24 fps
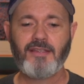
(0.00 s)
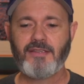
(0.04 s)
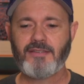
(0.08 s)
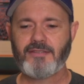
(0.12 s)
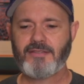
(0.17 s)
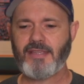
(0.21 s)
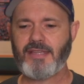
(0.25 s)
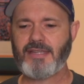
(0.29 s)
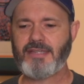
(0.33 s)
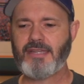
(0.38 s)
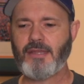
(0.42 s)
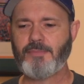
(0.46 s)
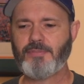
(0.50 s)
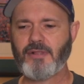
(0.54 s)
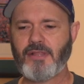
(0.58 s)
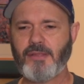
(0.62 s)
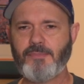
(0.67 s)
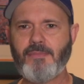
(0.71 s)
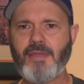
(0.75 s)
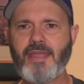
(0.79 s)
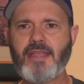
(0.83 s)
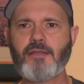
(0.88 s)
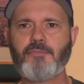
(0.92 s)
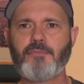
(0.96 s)
So they typically
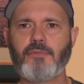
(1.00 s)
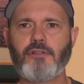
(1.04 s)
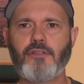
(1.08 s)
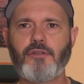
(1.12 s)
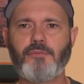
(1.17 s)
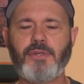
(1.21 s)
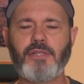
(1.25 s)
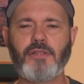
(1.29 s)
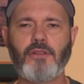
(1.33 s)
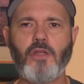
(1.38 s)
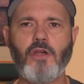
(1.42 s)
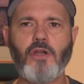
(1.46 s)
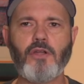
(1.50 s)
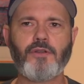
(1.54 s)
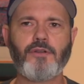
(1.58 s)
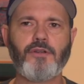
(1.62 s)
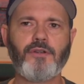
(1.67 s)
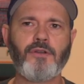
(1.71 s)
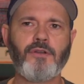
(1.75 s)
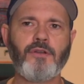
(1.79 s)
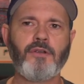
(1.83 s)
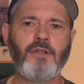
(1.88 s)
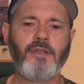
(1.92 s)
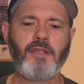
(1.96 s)
make them a little bit
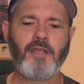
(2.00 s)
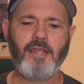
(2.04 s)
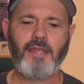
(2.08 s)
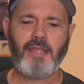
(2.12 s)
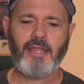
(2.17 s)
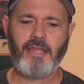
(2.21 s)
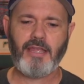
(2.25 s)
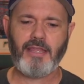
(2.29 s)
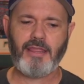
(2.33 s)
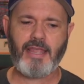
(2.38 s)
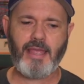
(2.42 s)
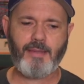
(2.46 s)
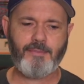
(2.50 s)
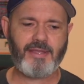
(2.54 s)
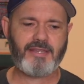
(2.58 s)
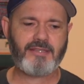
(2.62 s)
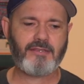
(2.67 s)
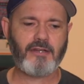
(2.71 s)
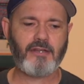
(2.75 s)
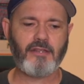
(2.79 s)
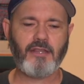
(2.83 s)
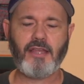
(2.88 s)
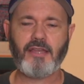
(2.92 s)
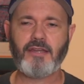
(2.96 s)
longer, and that
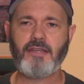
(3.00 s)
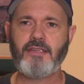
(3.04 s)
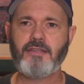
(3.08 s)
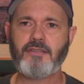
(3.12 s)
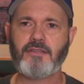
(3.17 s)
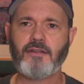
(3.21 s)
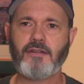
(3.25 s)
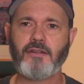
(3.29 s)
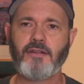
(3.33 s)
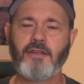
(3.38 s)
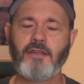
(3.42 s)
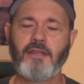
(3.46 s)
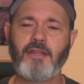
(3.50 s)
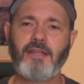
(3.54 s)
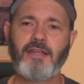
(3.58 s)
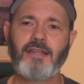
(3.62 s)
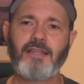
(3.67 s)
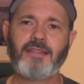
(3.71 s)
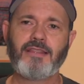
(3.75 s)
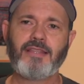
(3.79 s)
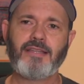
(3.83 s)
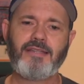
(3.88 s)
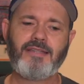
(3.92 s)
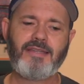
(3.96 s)
makes it a lot easier.
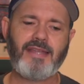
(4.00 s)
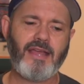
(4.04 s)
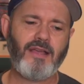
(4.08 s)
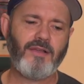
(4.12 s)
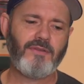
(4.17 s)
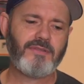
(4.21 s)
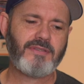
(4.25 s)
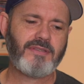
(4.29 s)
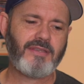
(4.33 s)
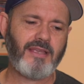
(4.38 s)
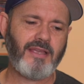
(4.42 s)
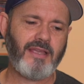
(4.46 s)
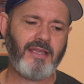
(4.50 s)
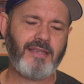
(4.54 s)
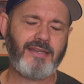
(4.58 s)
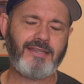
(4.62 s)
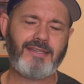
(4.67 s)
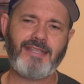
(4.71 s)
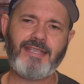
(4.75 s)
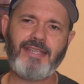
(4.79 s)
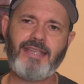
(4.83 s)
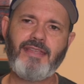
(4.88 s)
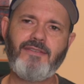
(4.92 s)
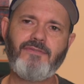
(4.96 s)
The downside
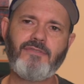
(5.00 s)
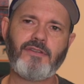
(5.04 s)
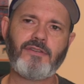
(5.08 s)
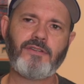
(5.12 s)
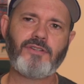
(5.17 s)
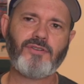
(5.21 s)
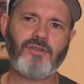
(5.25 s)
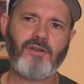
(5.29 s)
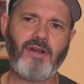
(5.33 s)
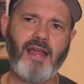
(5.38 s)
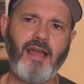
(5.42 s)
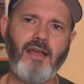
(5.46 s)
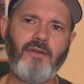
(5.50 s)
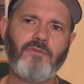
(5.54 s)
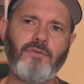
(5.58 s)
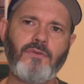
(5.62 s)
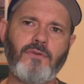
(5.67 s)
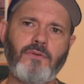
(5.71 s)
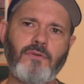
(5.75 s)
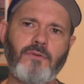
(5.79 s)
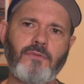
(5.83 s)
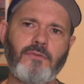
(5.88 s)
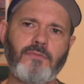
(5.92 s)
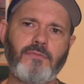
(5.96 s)
to even
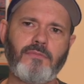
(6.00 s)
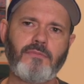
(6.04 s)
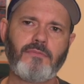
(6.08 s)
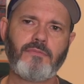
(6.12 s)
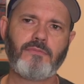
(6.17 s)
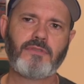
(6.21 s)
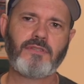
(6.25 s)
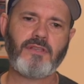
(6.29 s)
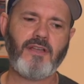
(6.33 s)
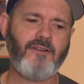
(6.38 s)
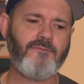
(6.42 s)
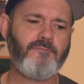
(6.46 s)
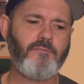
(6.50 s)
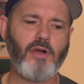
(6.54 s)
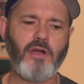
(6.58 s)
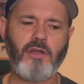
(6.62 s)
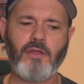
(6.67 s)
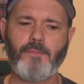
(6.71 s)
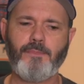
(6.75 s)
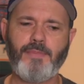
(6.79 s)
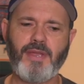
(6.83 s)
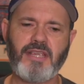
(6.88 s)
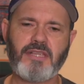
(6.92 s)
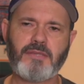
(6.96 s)
travel
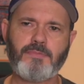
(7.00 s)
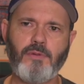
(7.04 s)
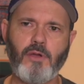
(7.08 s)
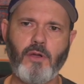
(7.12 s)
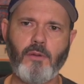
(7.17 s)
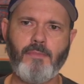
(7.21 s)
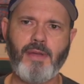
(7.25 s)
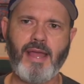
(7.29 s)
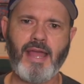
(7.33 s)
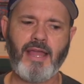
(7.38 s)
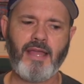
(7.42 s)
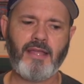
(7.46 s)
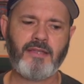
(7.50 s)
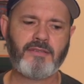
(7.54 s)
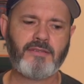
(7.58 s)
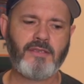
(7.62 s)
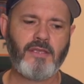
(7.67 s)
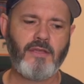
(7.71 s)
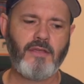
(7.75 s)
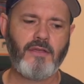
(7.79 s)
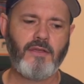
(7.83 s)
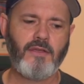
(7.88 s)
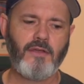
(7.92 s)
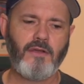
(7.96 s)
softball and baseball bags
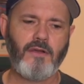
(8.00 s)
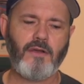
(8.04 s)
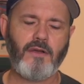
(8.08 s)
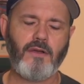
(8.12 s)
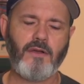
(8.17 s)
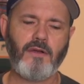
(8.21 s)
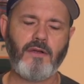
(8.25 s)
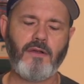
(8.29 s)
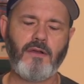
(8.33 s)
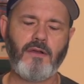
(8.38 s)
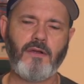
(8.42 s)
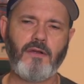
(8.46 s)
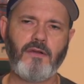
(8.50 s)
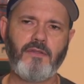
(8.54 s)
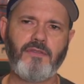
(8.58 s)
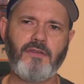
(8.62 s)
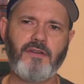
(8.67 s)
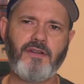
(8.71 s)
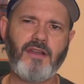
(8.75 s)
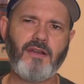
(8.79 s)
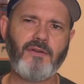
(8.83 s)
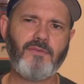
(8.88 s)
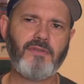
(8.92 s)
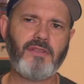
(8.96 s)
are they're
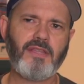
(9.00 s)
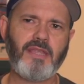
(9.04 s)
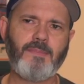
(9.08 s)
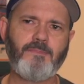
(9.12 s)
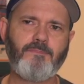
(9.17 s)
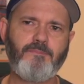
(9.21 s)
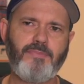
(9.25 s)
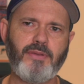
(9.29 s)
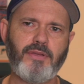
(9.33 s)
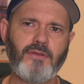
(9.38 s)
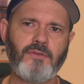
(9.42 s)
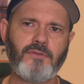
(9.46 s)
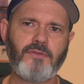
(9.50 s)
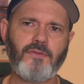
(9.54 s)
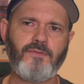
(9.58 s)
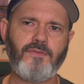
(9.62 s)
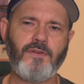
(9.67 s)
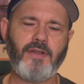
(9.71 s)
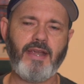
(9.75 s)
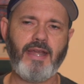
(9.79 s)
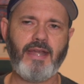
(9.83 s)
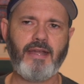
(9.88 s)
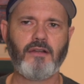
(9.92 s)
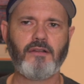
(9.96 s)
not really built
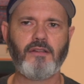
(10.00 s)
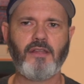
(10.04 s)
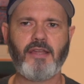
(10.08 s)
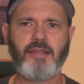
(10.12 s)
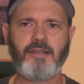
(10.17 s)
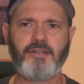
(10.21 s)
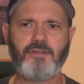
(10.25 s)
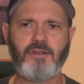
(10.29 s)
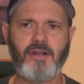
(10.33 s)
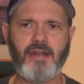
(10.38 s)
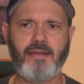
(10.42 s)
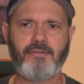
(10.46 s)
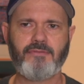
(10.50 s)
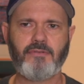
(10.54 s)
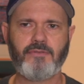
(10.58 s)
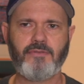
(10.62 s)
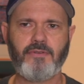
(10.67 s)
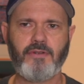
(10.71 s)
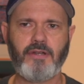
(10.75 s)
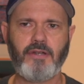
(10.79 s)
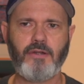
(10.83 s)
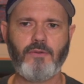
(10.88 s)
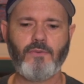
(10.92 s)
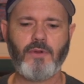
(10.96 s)
for airline travel
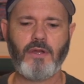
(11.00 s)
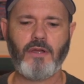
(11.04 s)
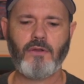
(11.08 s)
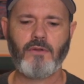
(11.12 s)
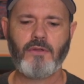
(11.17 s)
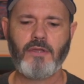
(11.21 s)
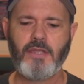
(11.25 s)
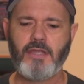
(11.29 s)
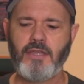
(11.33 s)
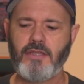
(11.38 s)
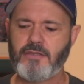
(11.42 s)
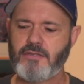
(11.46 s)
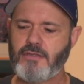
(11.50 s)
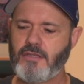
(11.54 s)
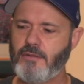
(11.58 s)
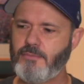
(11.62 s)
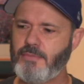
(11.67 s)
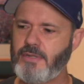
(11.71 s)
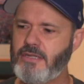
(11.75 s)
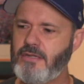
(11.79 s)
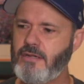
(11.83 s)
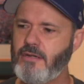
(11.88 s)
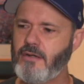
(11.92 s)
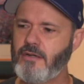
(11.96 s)
very well. So the
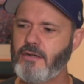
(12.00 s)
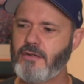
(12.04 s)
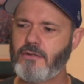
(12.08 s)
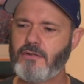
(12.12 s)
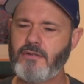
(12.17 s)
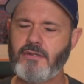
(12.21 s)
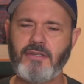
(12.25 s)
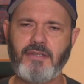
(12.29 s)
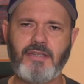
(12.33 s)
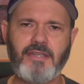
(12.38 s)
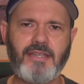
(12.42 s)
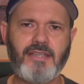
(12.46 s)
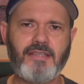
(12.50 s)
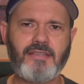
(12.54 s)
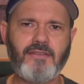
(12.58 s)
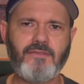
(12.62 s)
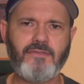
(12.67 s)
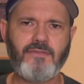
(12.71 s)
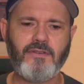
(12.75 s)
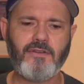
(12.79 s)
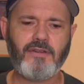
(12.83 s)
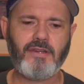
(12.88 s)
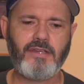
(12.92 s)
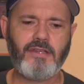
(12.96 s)
material isn't
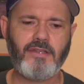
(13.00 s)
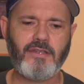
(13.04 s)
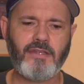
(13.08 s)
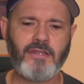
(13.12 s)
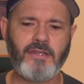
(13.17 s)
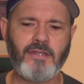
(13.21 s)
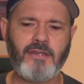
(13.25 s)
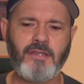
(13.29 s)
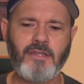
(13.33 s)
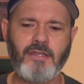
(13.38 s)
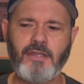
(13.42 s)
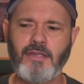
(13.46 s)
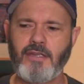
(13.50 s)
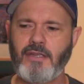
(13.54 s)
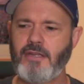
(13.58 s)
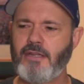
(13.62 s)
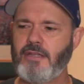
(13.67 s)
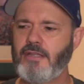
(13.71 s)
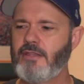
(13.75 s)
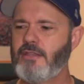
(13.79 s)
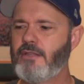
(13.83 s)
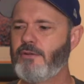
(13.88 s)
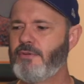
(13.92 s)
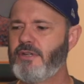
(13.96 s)
very good.
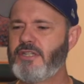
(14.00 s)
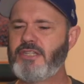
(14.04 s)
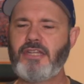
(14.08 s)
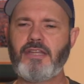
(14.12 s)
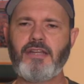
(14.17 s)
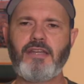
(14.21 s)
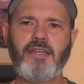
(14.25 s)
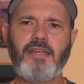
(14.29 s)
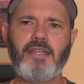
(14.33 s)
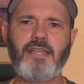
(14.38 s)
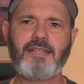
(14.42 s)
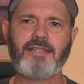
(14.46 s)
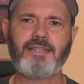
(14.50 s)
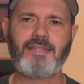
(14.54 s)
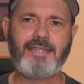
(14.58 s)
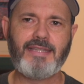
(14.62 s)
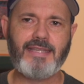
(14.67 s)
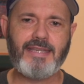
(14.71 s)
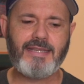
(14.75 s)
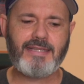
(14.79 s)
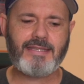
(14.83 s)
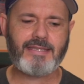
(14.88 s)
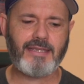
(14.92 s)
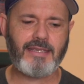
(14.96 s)
The rigidity is
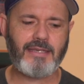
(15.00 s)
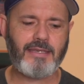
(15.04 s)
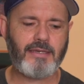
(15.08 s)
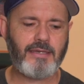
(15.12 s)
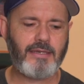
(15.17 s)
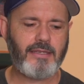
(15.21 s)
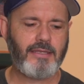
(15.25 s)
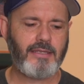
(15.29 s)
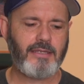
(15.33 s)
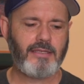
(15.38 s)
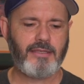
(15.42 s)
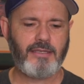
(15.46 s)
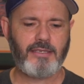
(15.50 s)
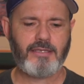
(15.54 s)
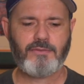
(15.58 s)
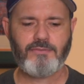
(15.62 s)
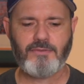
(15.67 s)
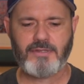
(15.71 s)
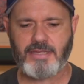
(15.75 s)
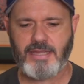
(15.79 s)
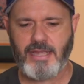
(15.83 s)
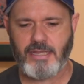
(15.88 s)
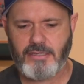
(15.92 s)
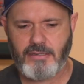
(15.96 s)
decent. This
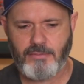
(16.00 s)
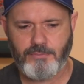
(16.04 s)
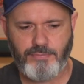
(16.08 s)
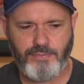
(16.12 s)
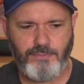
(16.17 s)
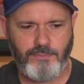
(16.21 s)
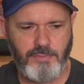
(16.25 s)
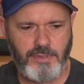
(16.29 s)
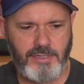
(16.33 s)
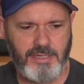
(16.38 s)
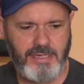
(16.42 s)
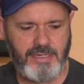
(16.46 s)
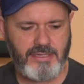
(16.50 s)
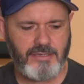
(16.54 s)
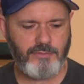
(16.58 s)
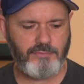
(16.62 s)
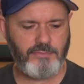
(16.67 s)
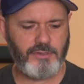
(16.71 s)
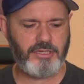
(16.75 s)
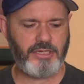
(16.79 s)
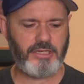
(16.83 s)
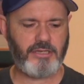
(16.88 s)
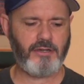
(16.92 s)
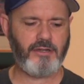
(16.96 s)
one's got some decent
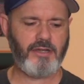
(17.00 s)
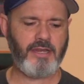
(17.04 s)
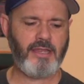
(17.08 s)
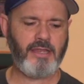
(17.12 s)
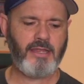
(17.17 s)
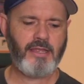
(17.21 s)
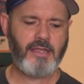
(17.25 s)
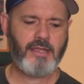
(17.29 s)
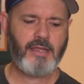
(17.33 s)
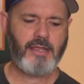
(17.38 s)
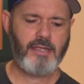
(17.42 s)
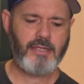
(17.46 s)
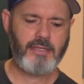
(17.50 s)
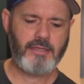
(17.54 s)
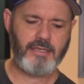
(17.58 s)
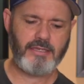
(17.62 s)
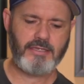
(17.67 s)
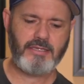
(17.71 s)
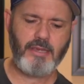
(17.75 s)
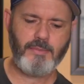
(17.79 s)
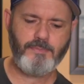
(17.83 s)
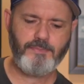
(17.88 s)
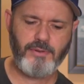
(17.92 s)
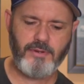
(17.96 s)
rigidity. The
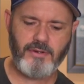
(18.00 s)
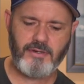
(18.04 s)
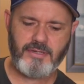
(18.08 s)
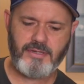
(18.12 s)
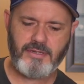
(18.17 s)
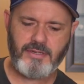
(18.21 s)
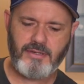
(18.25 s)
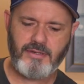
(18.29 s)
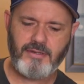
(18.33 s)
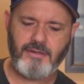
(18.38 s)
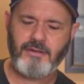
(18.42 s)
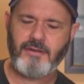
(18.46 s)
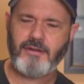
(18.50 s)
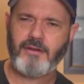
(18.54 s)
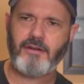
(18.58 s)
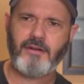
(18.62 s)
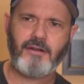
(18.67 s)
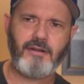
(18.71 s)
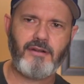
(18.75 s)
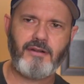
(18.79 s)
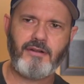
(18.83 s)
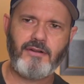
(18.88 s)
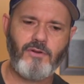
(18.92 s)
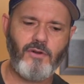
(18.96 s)
zippers
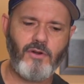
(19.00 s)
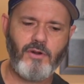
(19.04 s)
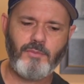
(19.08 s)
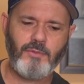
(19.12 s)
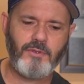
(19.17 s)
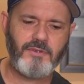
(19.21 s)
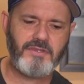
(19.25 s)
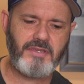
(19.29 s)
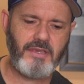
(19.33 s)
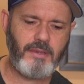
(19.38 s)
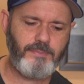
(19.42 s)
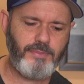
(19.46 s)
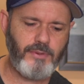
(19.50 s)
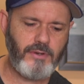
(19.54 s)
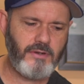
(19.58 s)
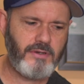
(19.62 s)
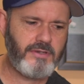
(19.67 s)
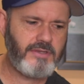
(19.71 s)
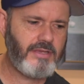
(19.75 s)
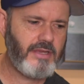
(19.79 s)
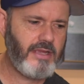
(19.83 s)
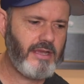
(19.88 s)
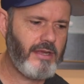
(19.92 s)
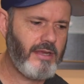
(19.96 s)
are normal
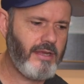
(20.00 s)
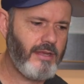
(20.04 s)
zippers.